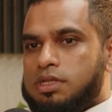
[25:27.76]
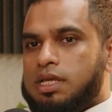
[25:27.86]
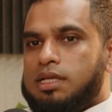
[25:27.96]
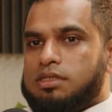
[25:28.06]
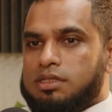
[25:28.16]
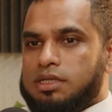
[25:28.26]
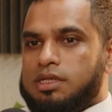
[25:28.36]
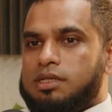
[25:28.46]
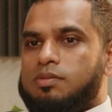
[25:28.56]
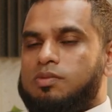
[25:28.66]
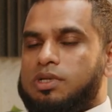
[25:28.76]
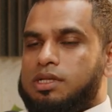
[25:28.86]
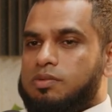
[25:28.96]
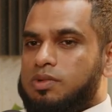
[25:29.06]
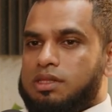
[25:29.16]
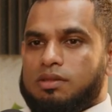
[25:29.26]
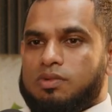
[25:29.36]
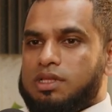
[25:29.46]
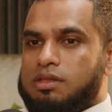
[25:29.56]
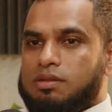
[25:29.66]
2018 when
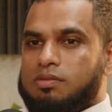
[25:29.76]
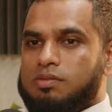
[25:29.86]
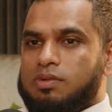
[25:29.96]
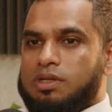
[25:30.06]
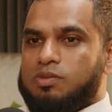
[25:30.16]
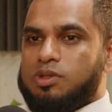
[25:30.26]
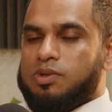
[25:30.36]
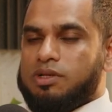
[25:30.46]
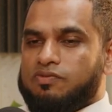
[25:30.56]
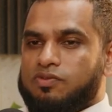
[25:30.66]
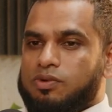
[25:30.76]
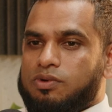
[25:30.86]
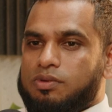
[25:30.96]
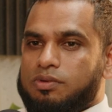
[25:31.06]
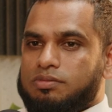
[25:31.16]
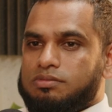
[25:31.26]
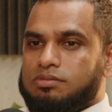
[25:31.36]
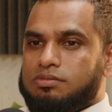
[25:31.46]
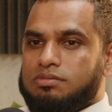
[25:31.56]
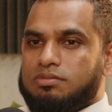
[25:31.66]
when when when we went for
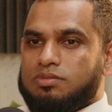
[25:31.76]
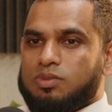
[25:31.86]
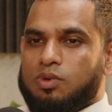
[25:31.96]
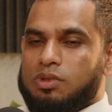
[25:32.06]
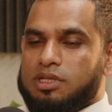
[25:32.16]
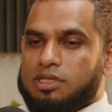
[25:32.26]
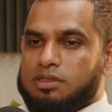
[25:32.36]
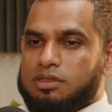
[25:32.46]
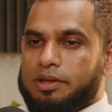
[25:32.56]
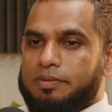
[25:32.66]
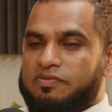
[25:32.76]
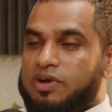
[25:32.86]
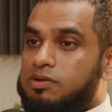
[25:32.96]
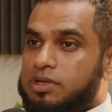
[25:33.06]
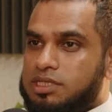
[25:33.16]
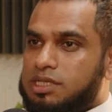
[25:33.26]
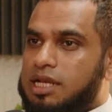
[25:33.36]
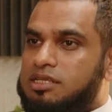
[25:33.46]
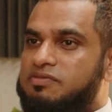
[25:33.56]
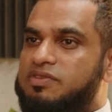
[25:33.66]
all these um,
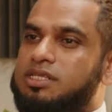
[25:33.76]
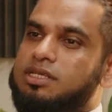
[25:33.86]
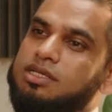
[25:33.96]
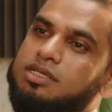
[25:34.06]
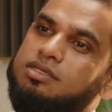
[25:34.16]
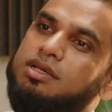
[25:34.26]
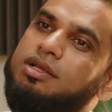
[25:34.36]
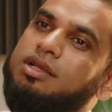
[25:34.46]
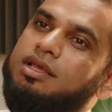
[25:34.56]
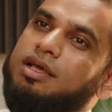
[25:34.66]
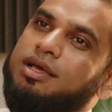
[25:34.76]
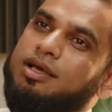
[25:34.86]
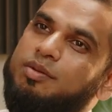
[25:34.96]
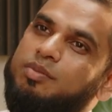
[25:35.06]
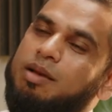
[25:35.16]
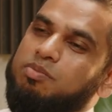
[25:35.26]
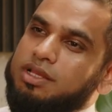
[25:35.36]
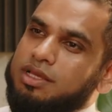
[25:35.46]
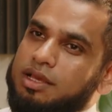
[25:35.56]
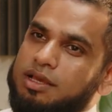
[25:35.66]
fundraising activities um,
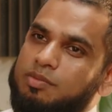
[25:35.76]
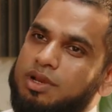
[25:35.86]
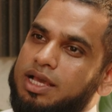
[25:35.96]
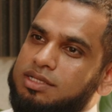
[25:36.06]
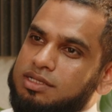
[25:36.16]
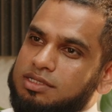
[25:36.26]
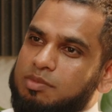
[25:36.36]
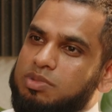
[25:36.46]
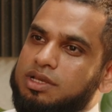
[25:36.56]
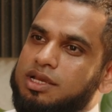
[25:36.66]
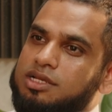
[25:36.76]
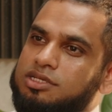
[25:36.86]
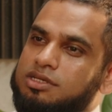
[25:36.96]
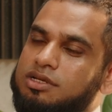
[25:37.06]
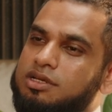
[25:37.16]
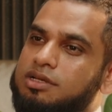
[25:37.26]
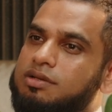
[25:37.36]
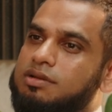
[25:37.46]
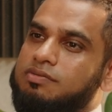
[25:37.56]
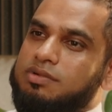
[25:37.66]
applic- um, license
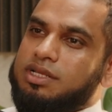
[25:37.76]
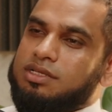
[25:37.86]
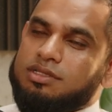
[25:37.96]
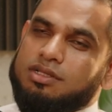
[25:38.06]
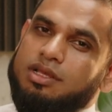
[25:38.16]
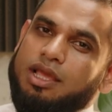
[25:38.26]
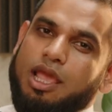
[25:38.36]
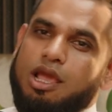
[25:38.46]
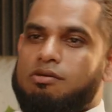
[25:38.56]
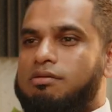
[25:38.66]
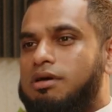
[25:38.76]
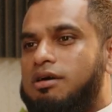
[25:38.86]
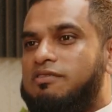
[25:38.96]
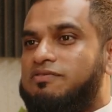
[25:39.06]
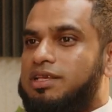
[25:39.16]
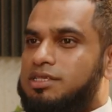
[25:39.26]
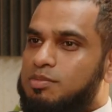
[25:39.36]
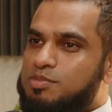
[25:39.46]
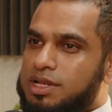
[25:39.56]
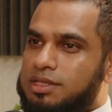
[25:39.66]
application releasing the aircraft
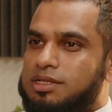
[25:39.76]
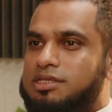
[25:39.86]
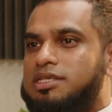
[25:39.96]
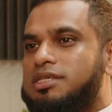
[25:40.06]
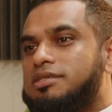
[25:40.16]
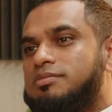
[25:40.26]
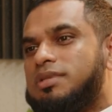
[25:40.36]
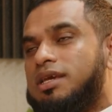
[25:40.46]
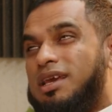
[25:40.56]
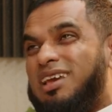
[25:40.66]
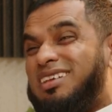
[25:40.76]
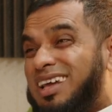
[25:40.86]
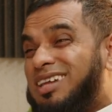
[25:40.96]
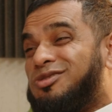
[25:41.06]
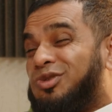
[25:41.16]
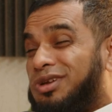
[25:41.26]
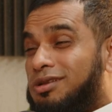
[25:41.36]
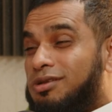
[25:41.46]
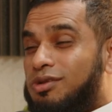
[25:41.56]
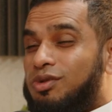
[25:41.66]
assembling the team that took
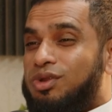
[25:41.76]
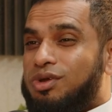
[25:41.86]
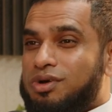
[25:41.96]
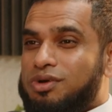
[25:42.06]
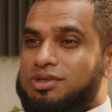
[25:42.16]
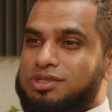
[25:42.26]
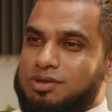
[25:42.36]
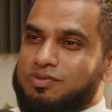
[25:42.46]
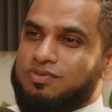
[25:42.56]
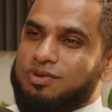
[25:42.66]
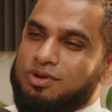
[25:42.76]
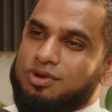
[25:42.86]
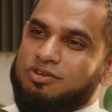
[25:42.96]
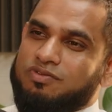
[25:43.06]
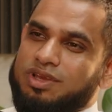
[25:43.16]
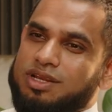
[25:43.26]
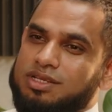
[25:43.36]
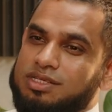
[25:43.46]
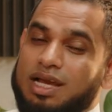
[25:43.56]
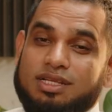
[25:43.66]
a lot of lot of
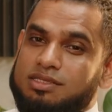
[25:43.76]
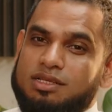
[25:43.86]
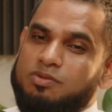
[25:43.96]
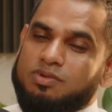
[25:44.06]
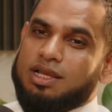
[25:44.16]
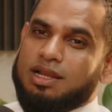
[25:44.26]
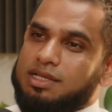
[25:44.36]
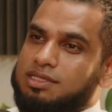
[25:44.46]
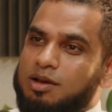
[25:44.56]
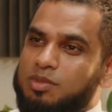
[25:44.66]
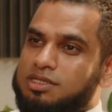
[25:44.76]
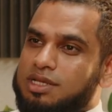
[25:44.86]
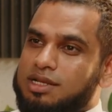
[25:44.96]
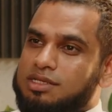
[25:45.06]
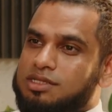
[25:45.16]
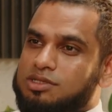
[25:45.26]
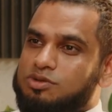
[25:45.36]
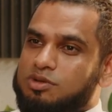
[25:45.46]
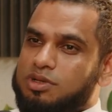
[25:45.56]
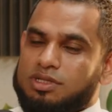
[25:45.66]
energy i just didn't realize how much energy
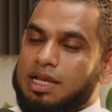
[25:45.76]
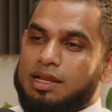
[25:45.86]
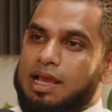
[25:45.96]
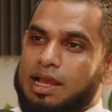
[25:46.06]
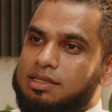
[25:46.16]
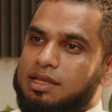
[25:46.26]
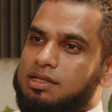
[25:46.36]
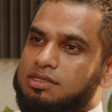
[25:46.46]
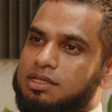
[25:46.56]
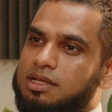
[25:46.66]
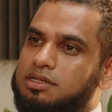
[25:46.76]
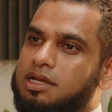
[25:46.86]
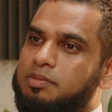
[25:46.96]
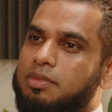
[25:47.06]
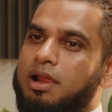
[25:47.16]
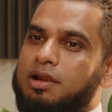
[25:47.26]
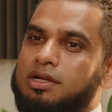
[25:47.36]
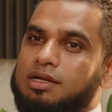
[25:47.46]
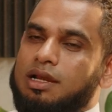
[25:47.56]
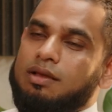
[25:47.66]
it took because i had the energy at that time
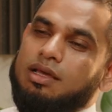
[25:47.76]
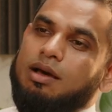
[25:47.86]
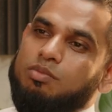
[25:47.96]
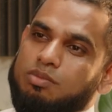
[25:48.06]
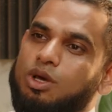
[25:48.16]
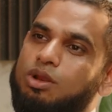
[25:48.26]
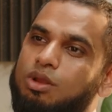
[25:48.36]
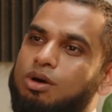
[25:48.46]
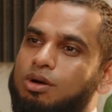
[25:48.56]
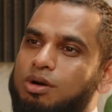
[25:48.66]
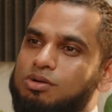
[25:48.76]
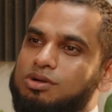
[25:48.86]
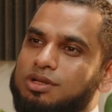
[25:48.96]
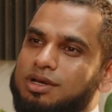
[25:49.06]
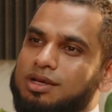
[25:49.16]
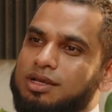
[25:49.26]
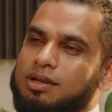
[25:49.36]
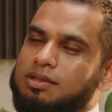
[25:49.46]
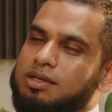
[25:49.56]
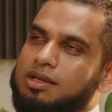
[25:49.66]
now that i'm a lot older
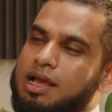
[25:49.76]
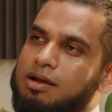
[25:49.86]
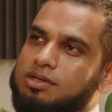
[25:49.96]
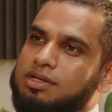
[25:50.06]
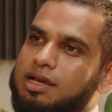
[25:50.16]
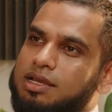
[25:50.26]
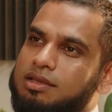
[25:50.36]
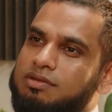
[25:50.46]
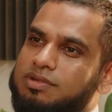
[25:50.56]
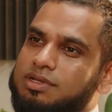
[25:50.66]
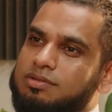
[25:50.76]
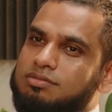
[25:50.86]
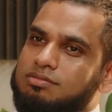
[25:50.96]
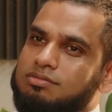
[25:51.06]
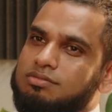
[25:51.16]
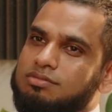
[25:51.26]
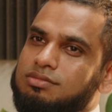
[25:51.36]
and i was like how did i even